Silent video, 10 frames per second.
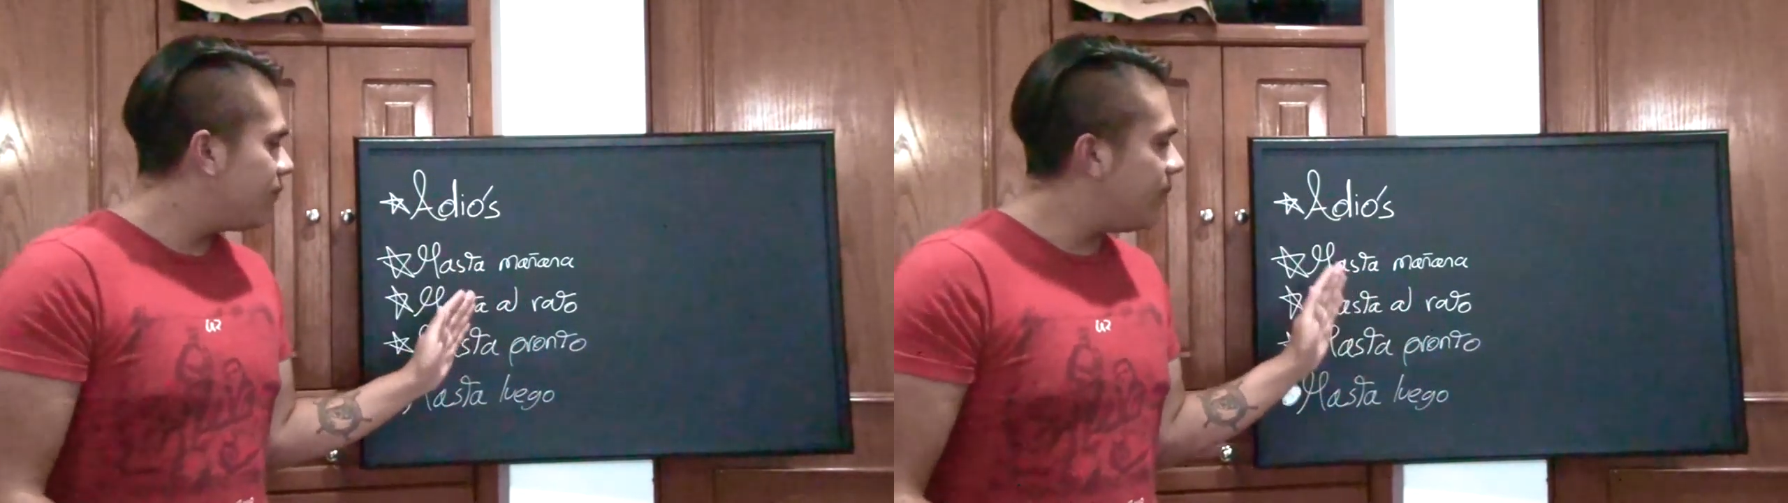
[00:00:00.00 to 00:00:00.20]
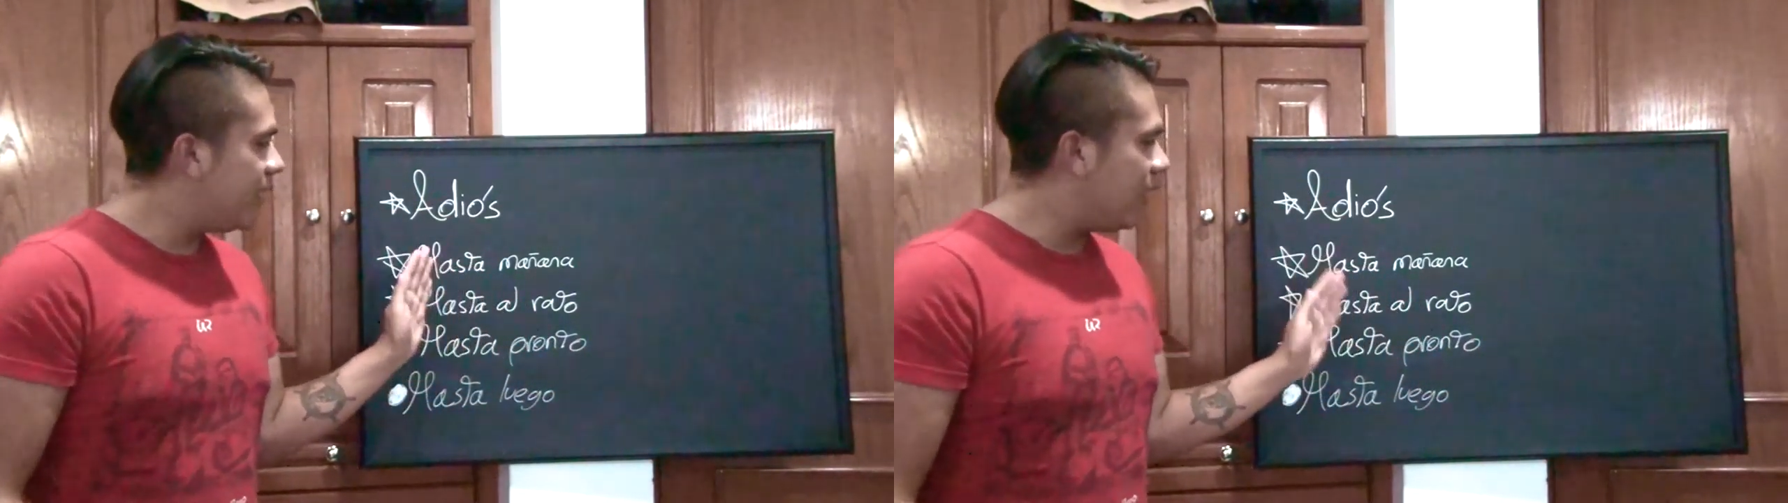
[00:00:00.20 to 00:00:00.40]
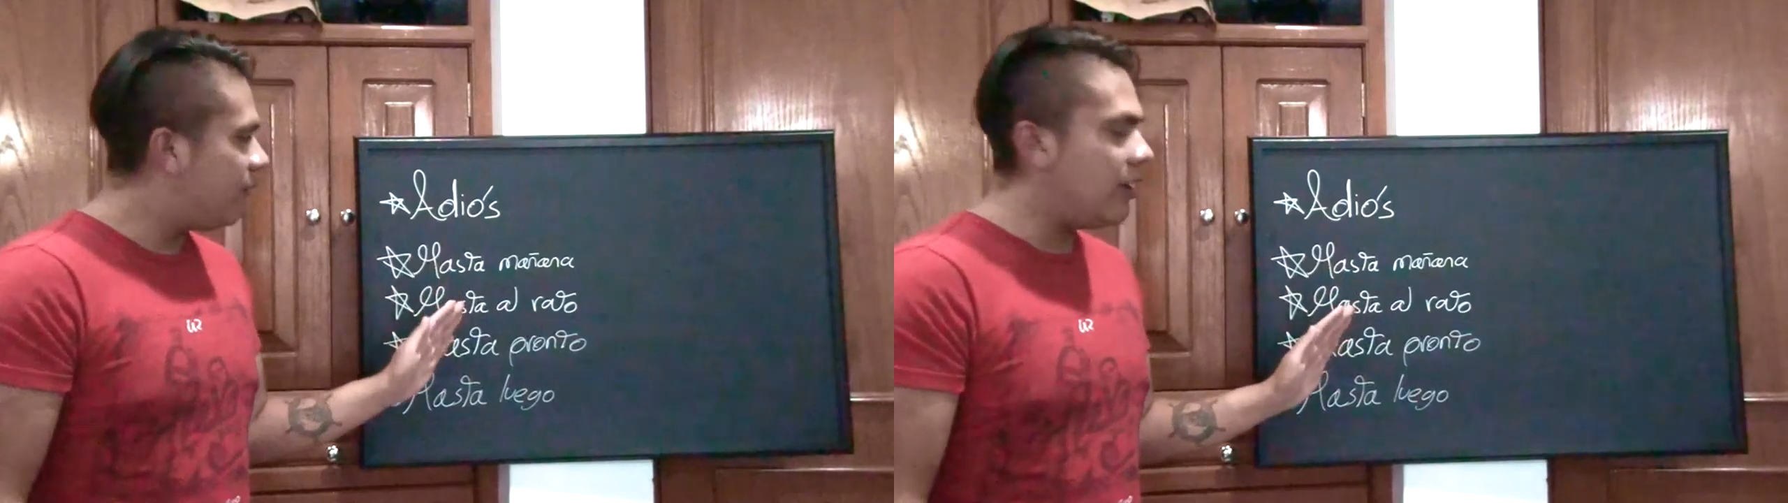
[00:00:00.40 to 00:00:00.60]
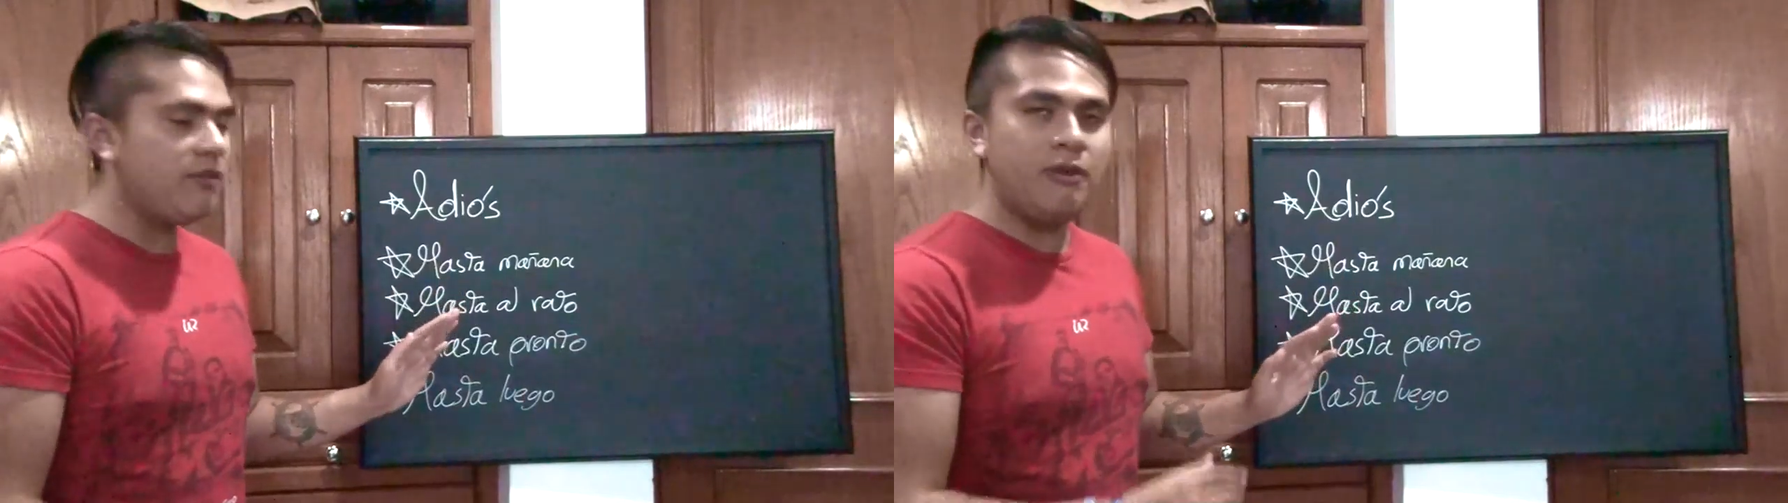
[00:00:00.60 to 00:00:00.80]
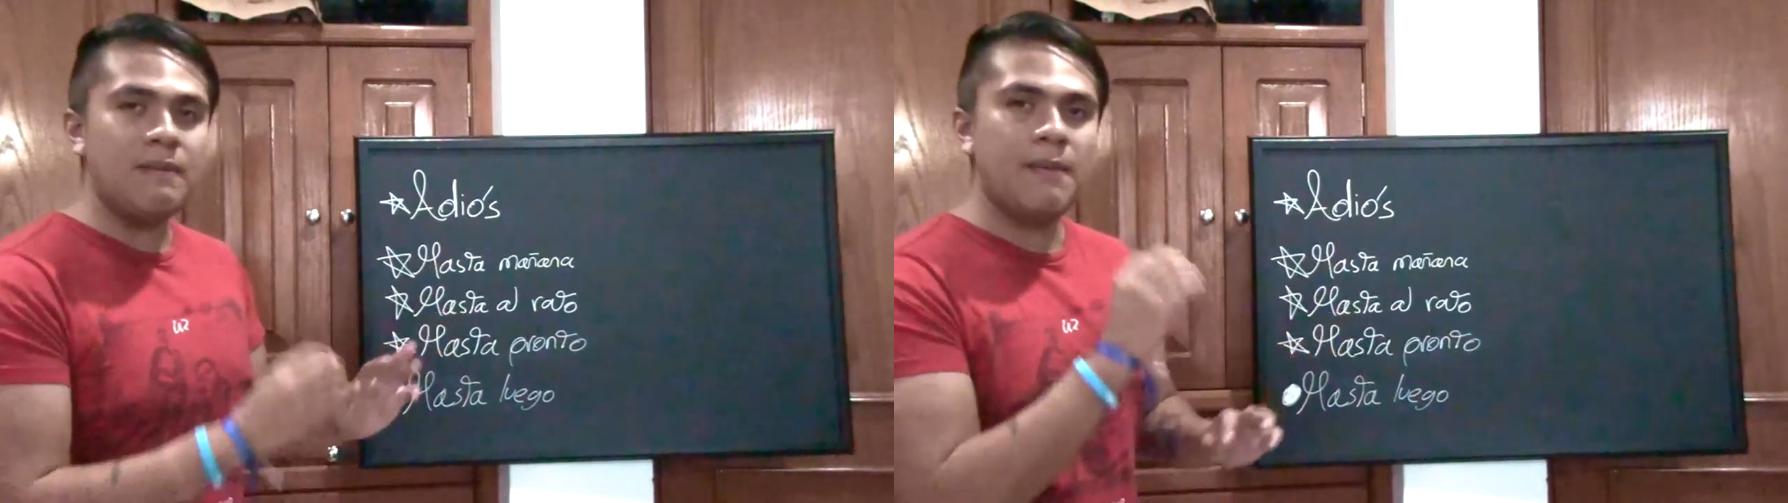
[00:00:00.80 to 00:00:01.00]
be careful
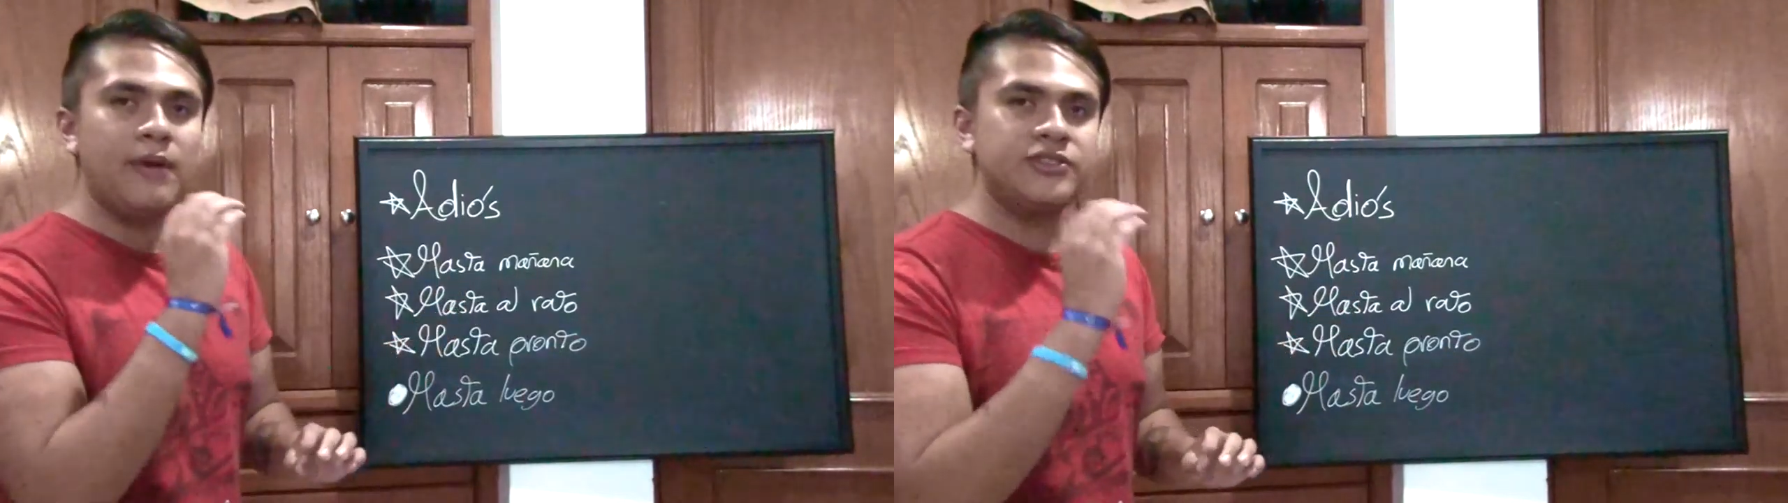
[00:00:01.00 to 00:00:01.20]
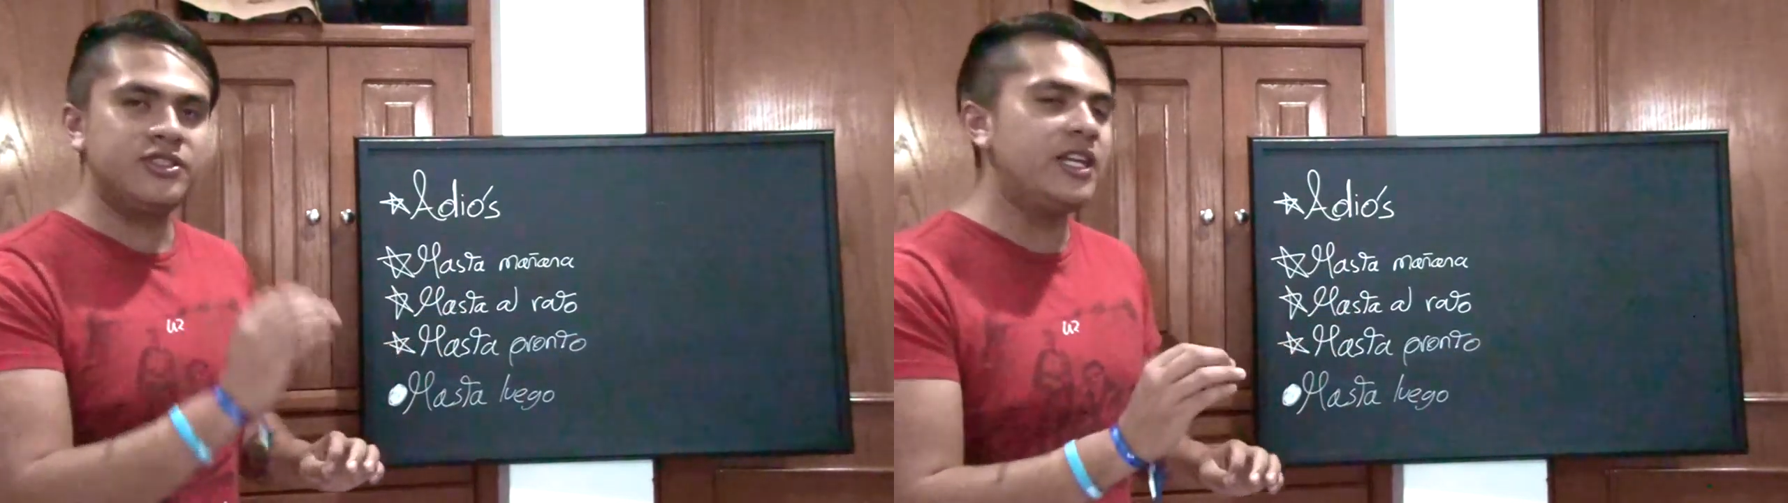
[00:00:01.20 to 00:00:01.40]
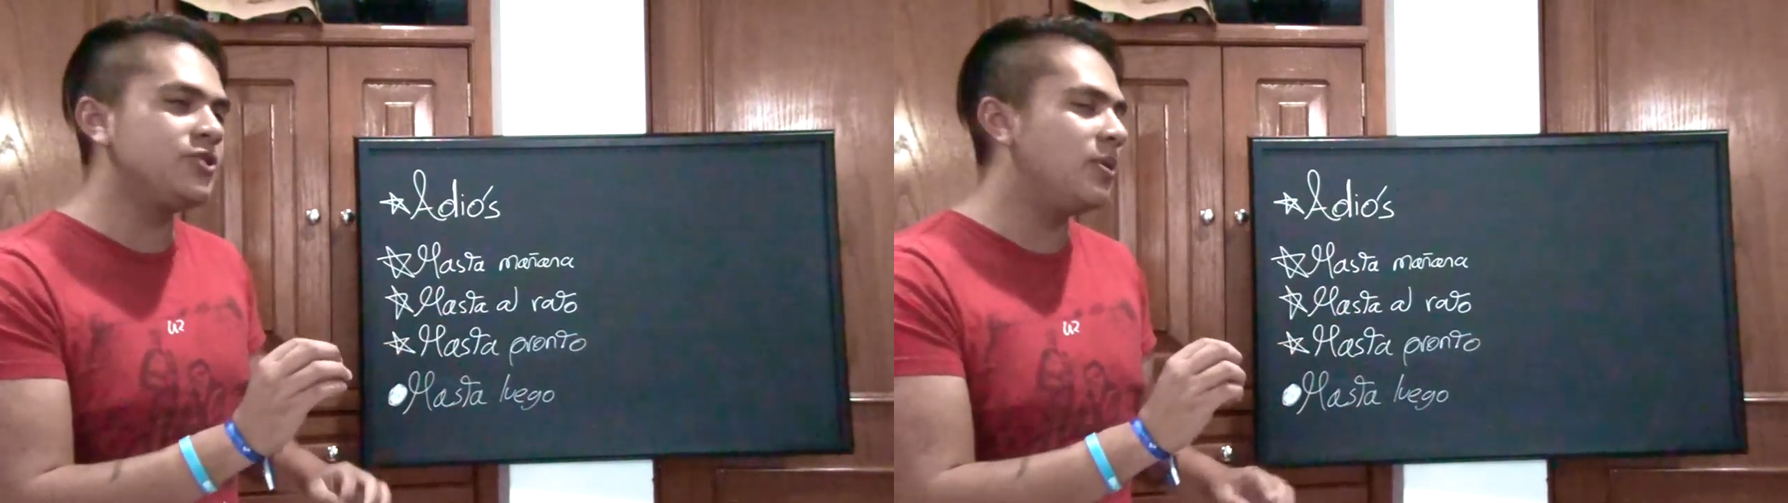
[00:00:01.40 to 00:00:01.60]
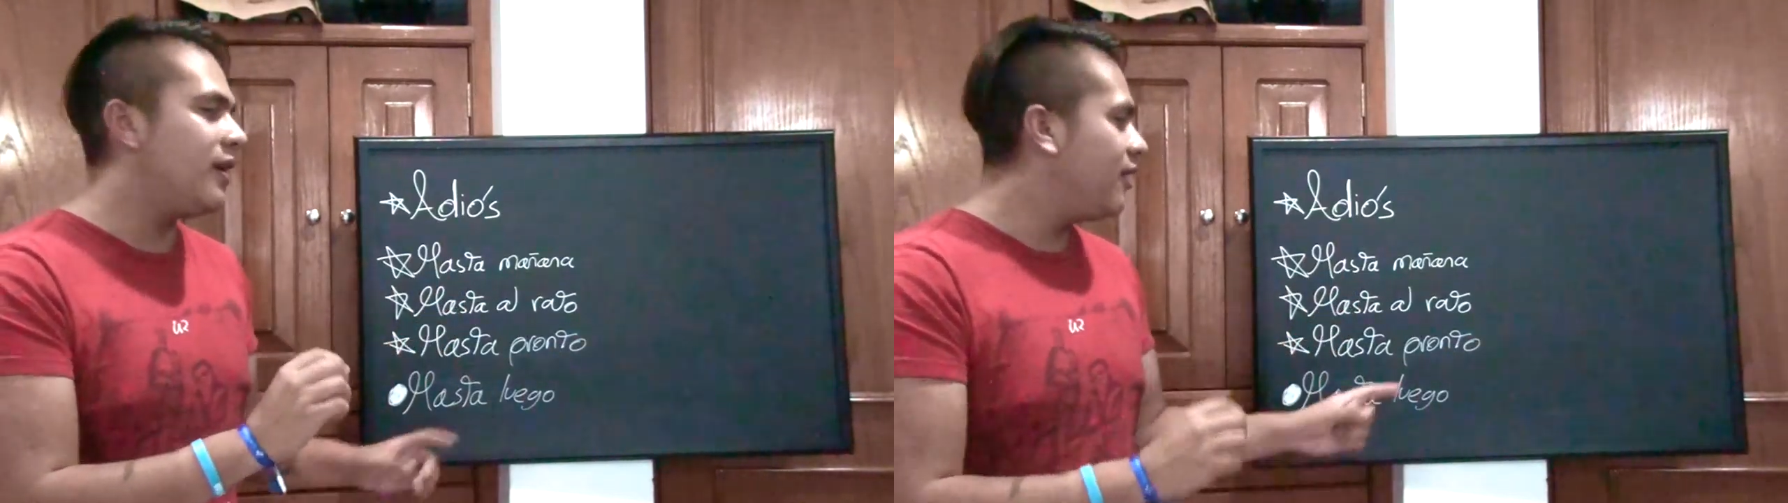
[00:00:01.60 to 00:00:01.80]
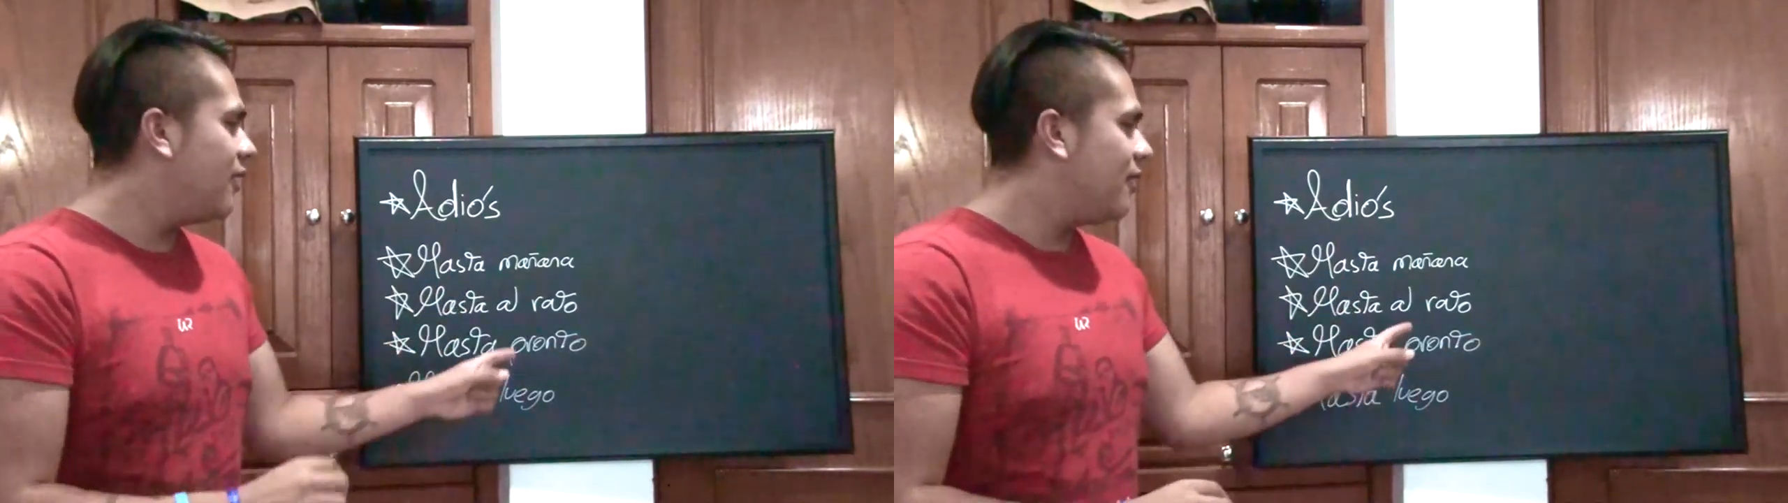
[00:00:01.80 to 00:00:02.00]
and remember it's this
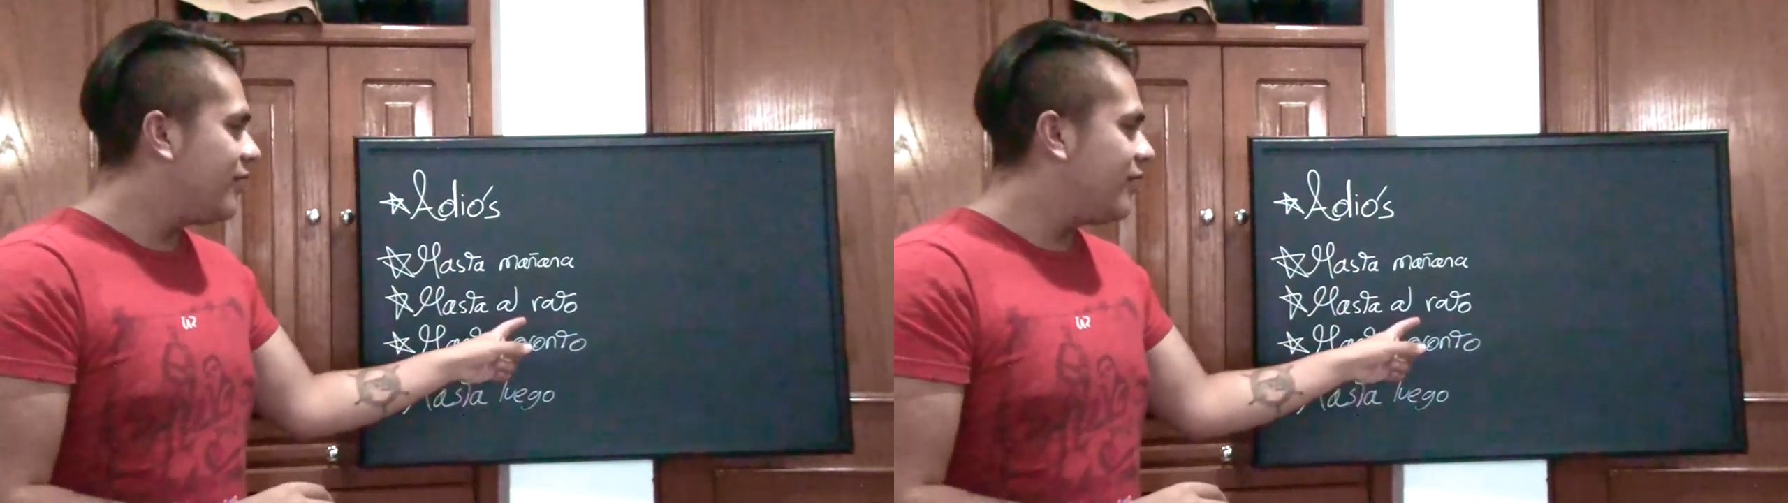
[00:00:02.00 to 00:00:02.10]
one,